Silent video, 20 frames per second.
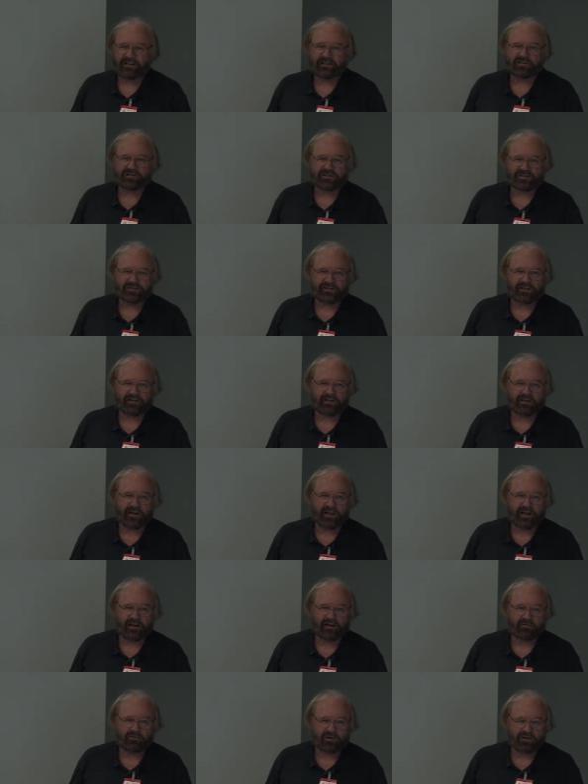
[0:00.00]
English as a Second
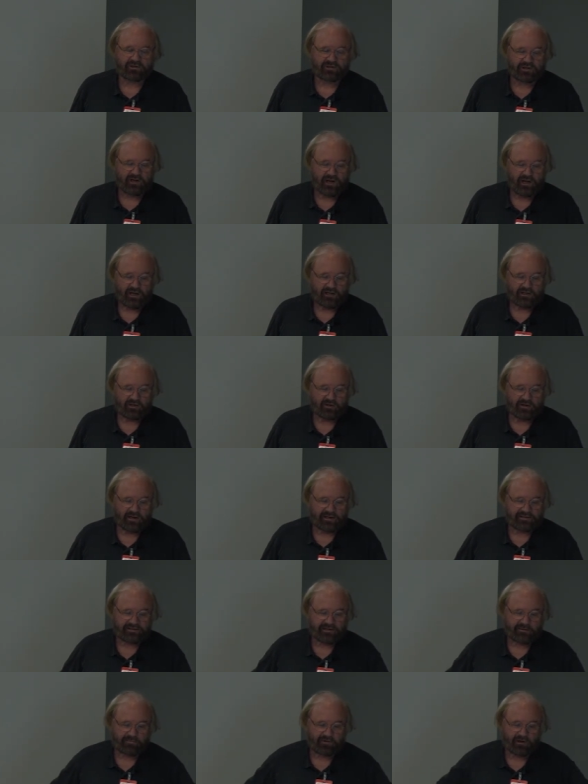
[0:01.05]
Language, you'd get
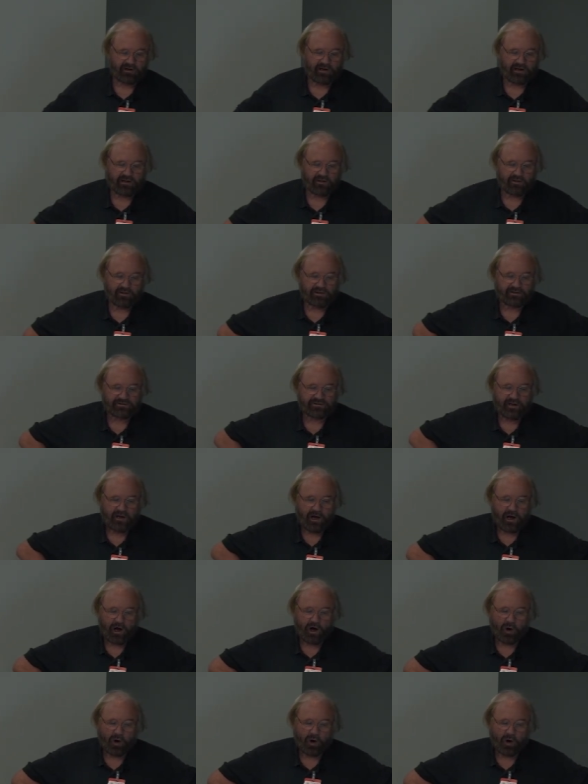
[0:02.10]
something like this.